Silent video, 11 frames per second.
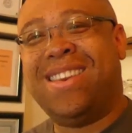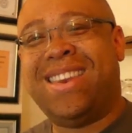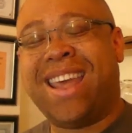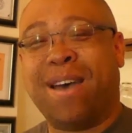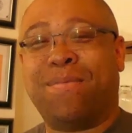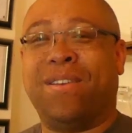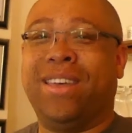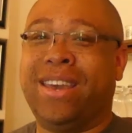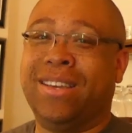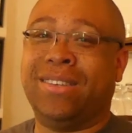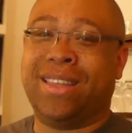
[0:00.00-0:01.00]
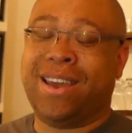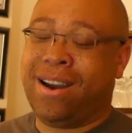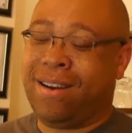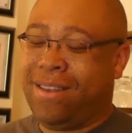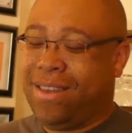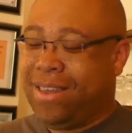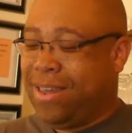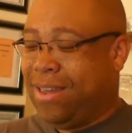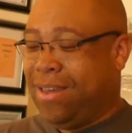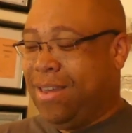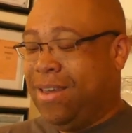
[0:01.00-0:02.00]
definitely is there.
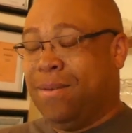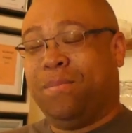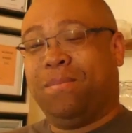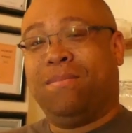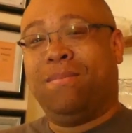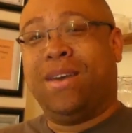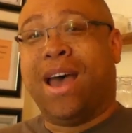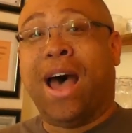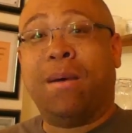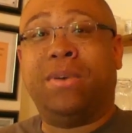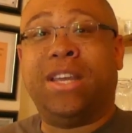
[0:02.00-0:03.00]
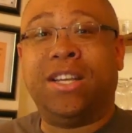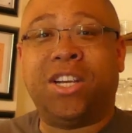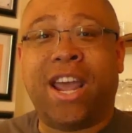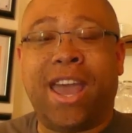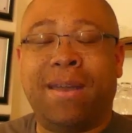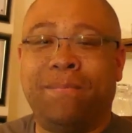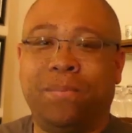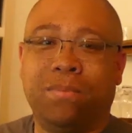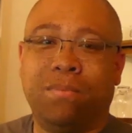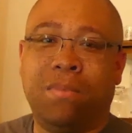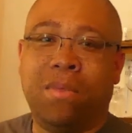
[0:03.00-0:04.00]
I'm D J,
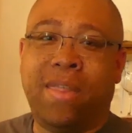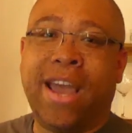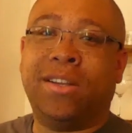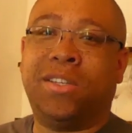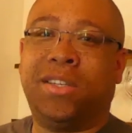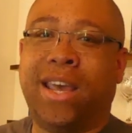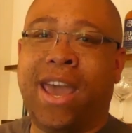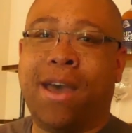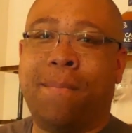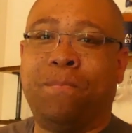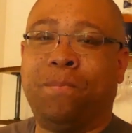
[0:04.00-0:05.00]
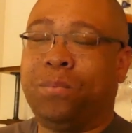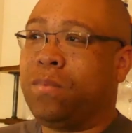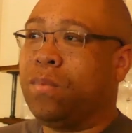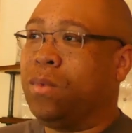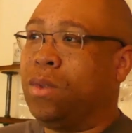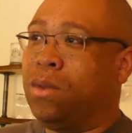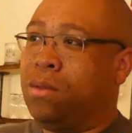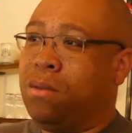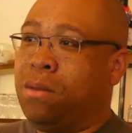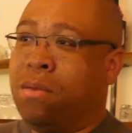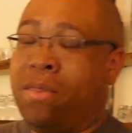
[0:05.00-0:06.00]
that's Sam,
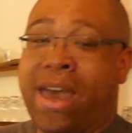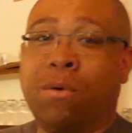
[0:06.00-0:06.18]
that